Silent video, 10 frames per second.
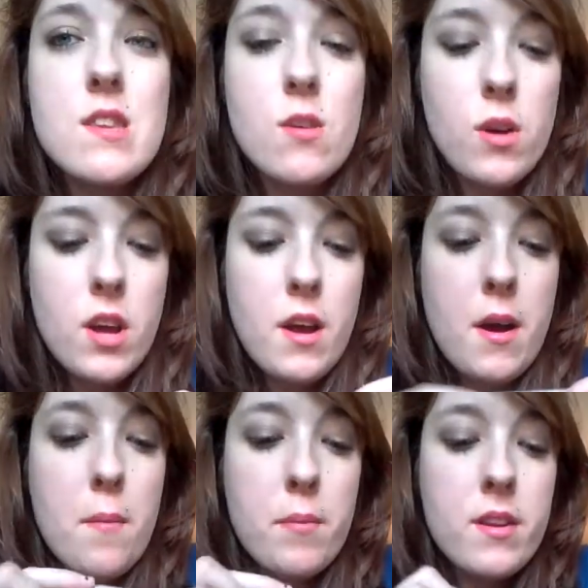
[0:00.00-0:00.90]
So,
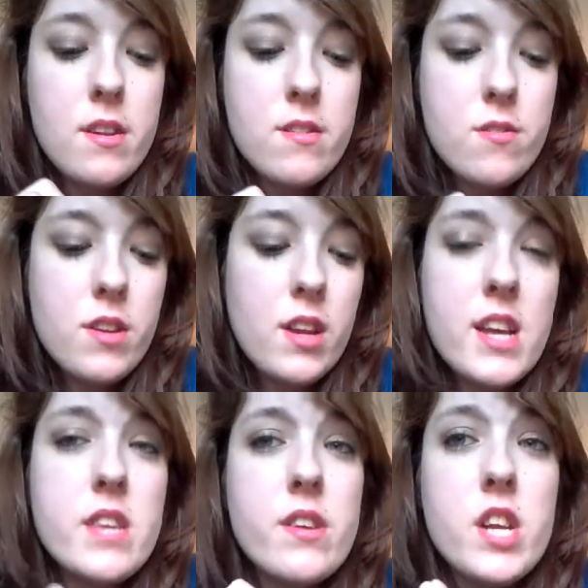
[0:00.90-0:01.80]
but it is a really
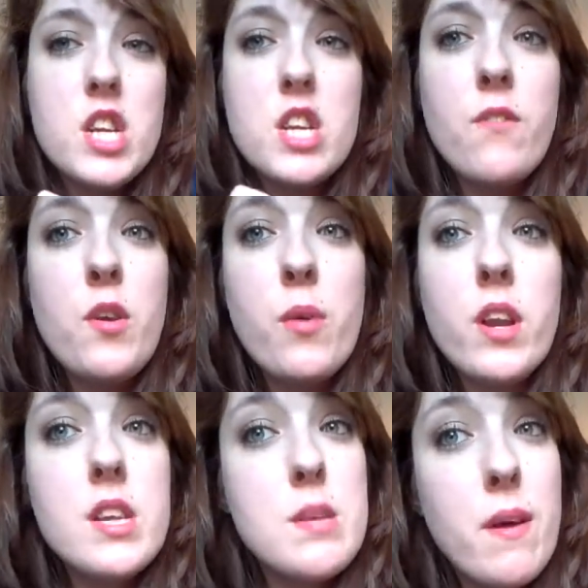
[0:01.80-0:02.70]
nice foundation if you
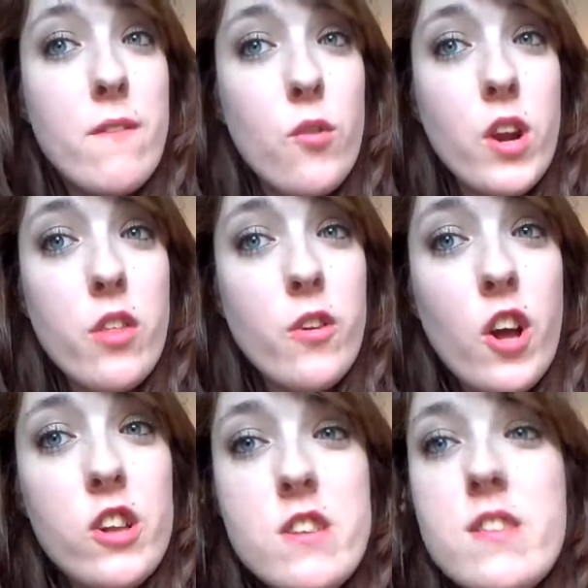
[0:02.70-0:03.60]
want to spend $43.